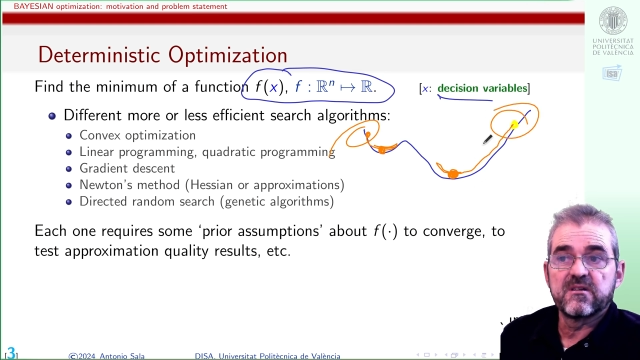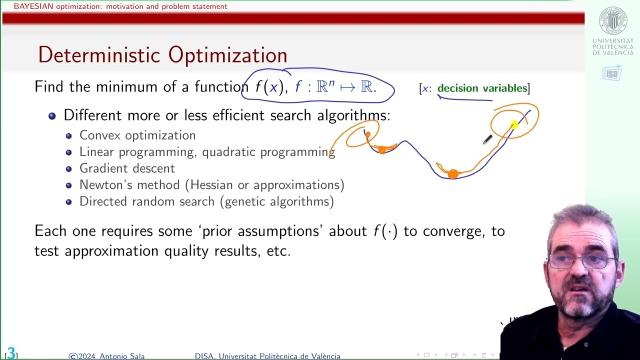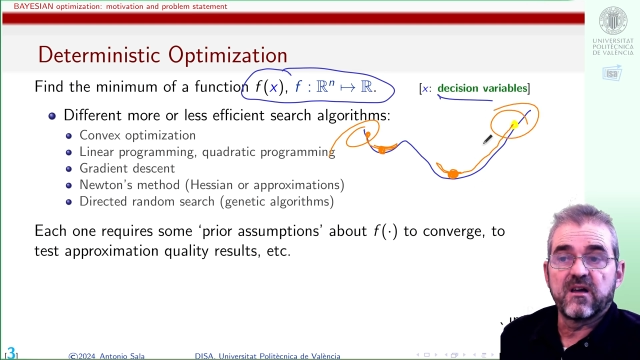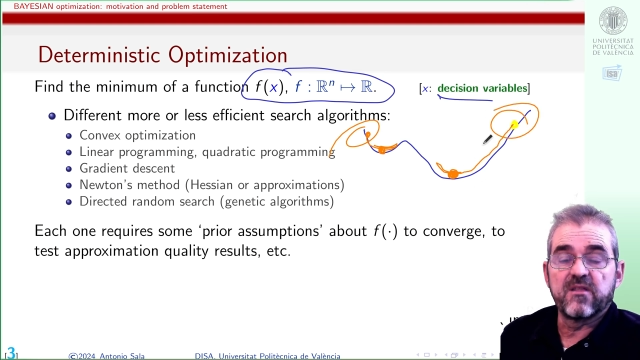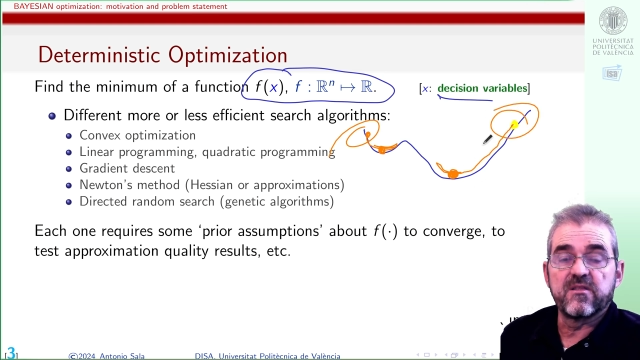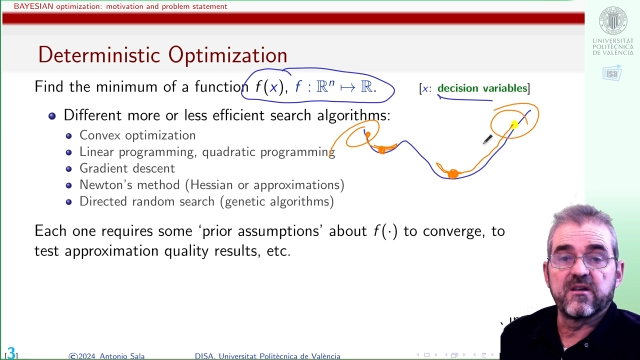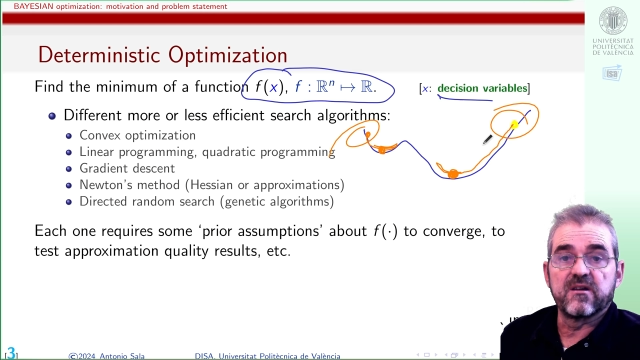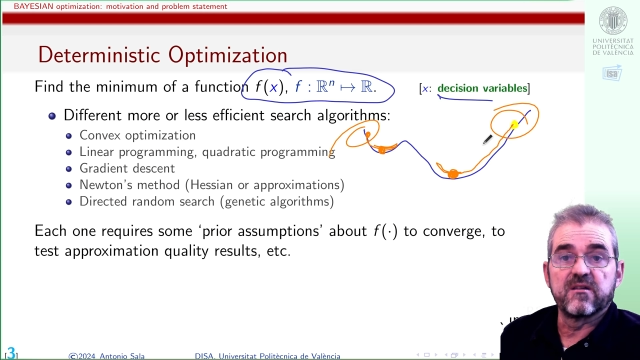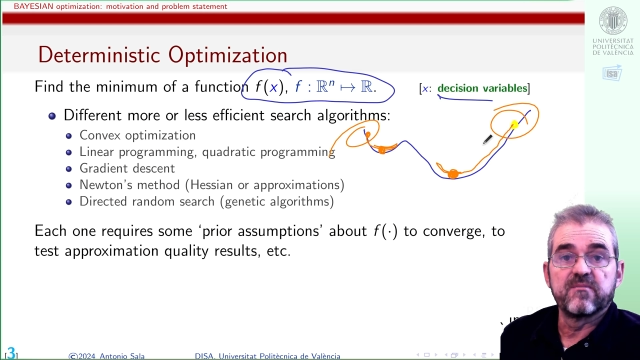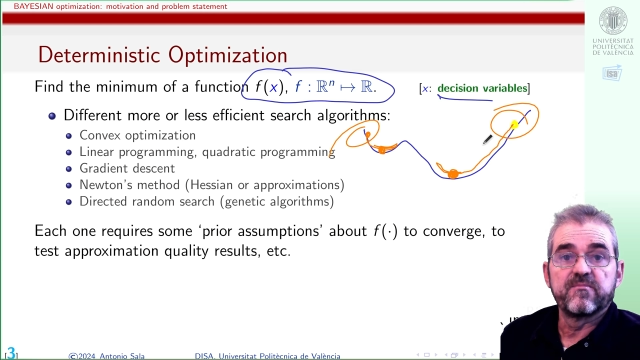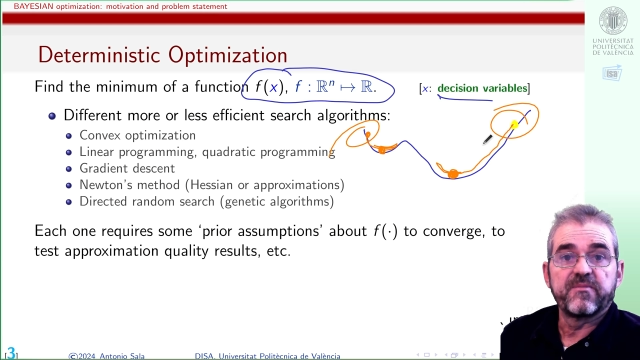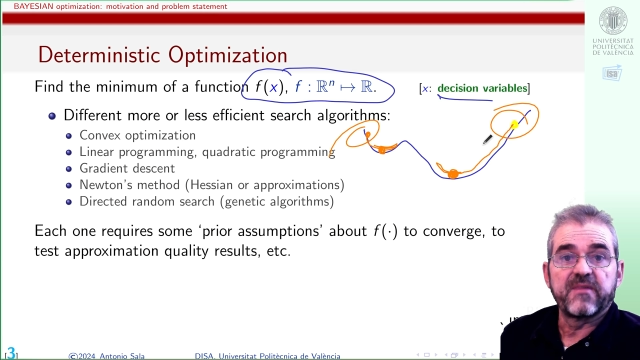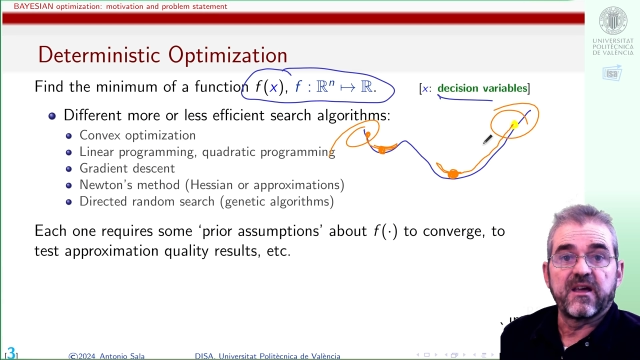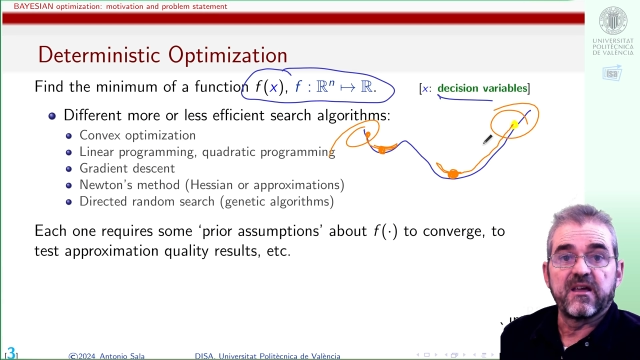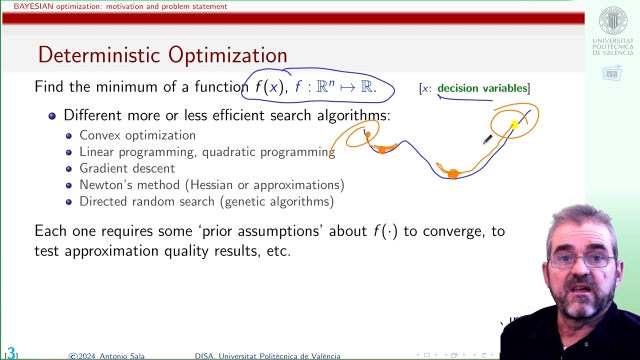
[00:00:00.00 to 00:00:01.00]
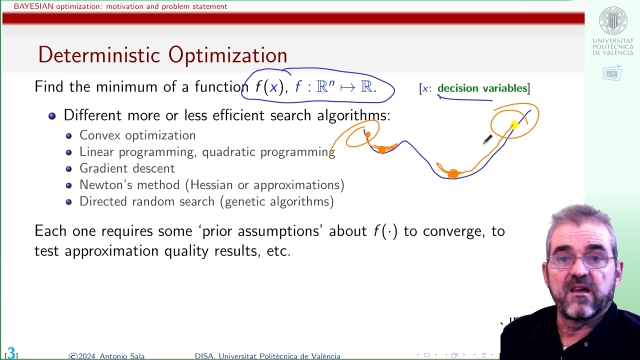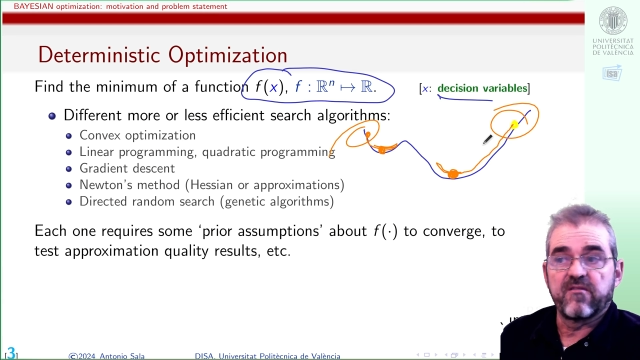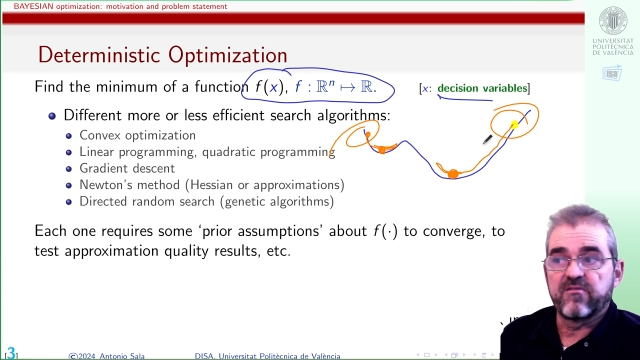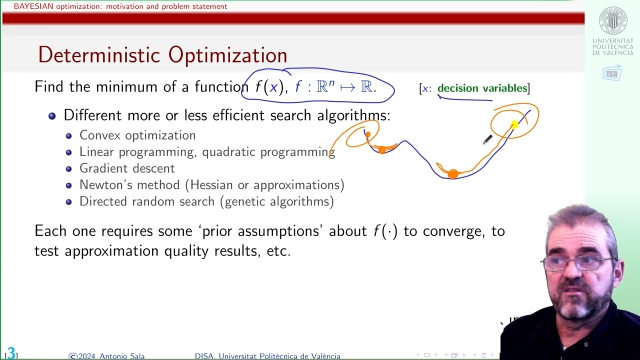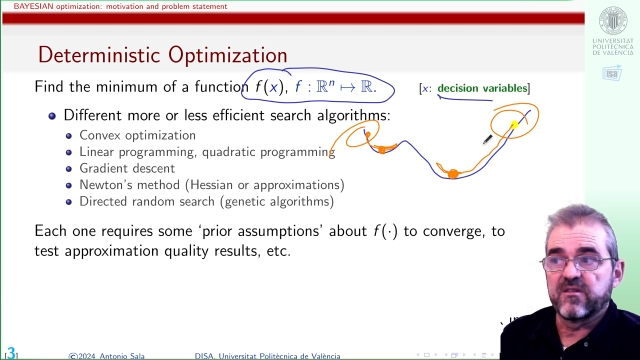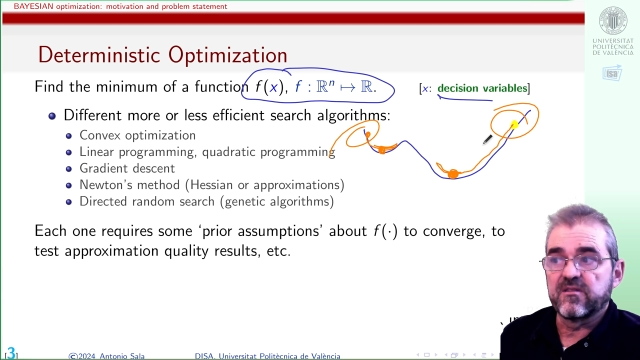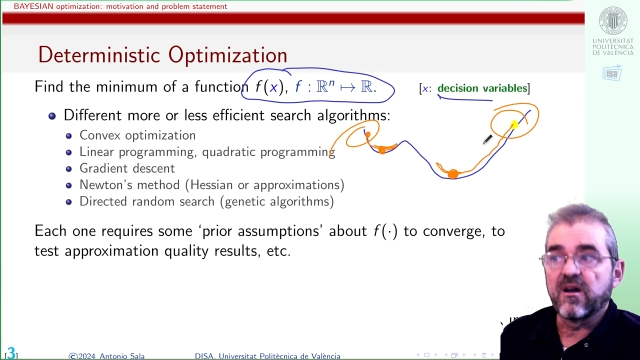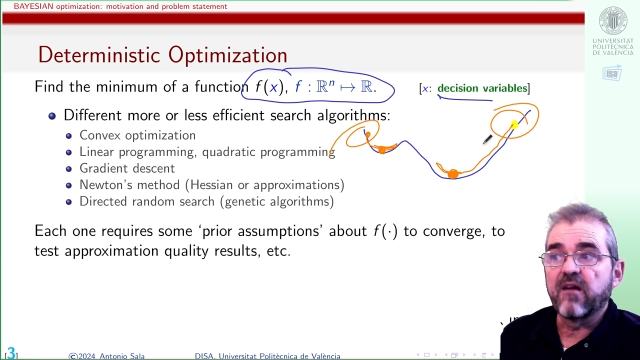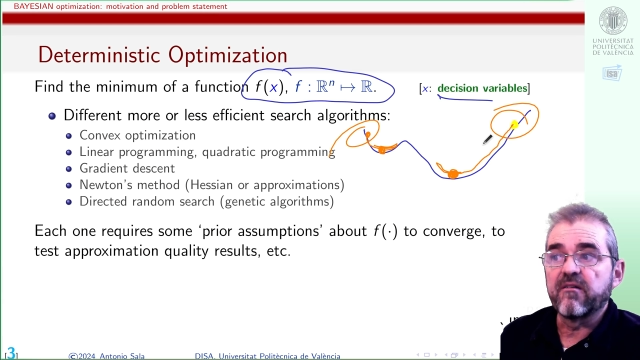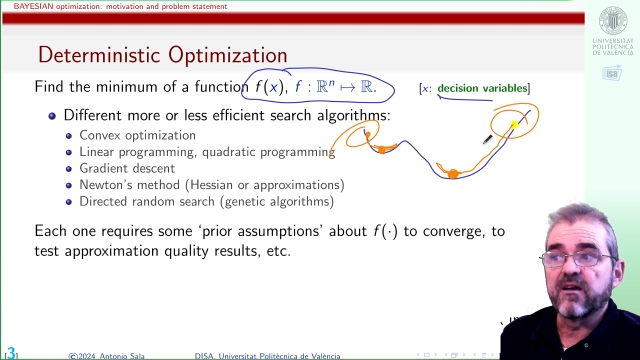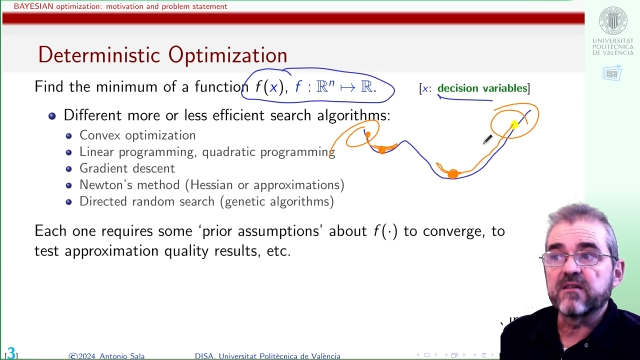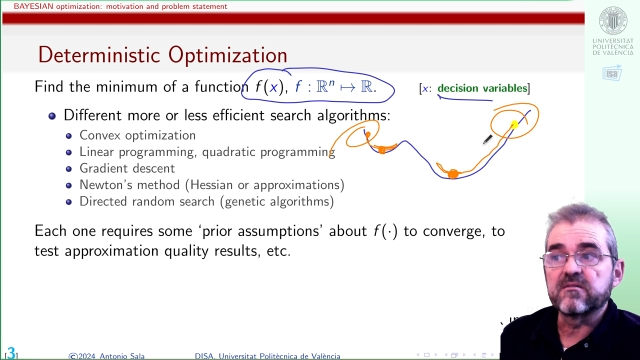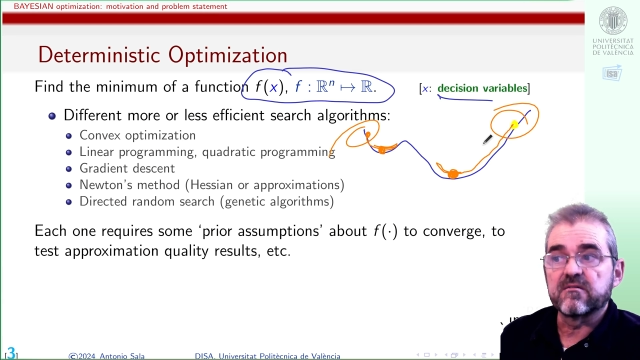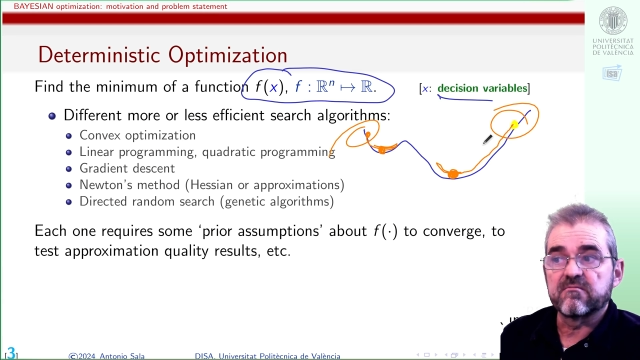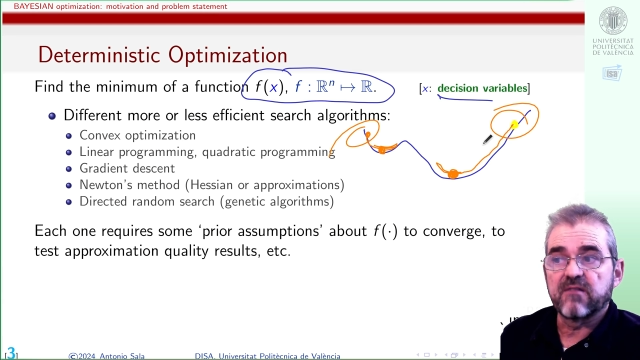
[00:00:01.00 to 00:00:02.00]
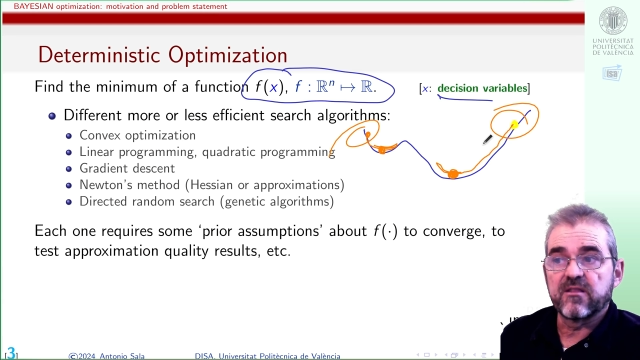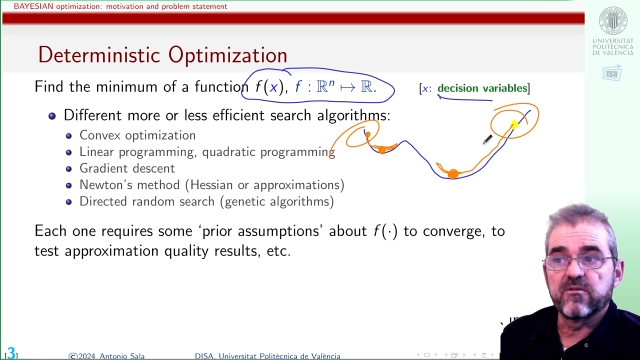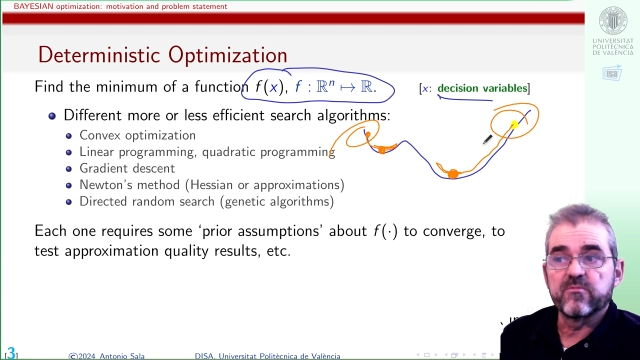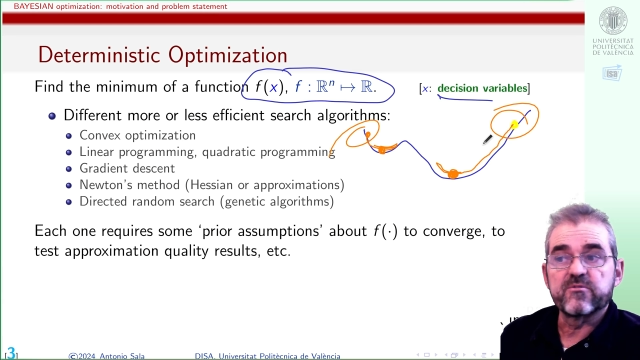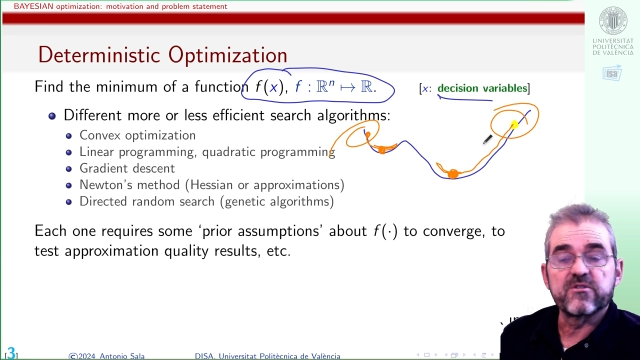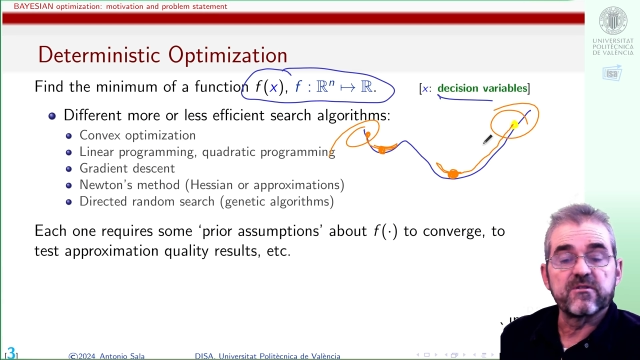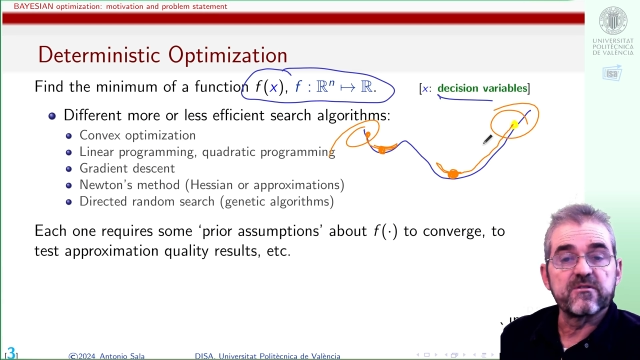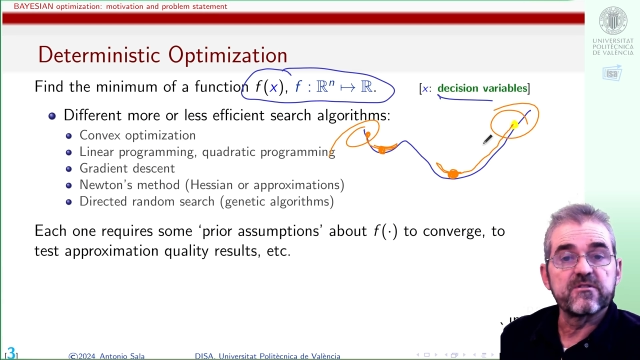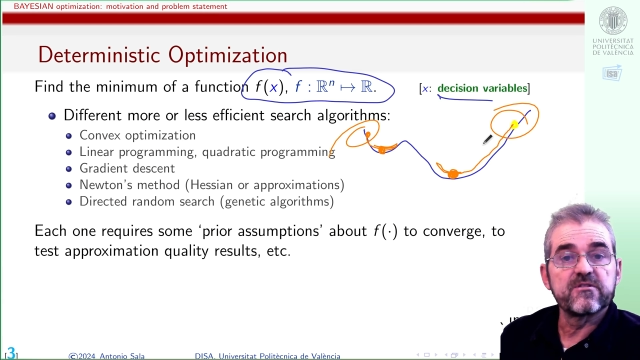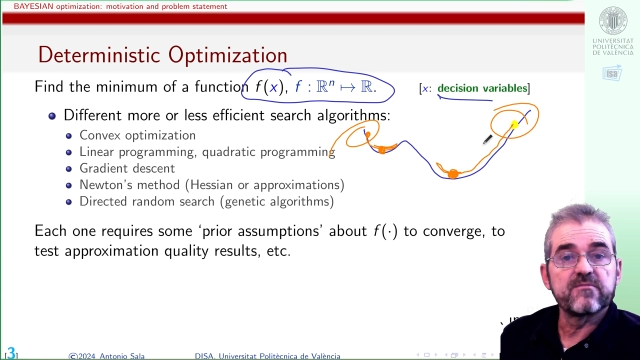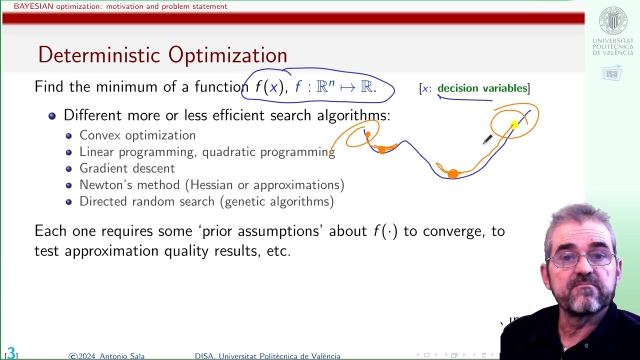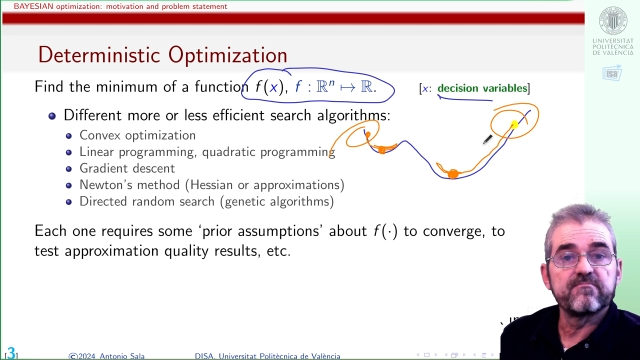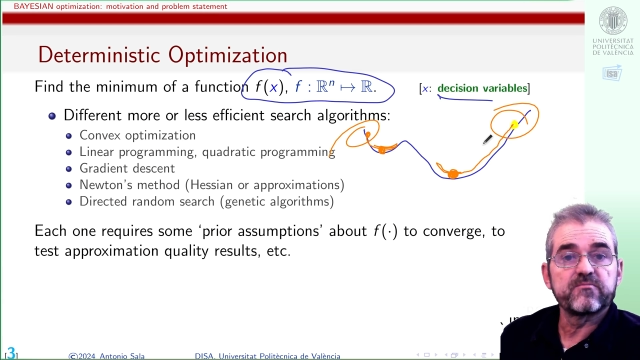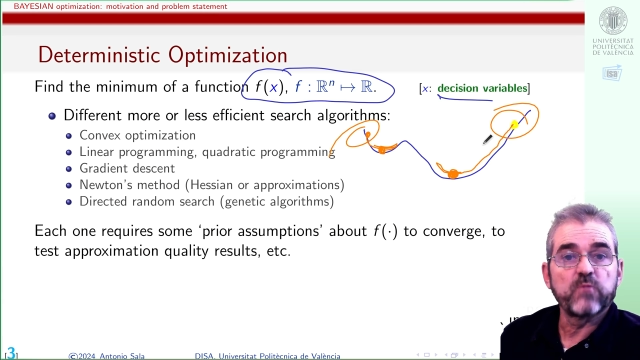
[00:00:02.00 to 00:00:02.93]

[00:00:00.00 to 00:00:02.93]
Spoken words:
and then I have the directed random search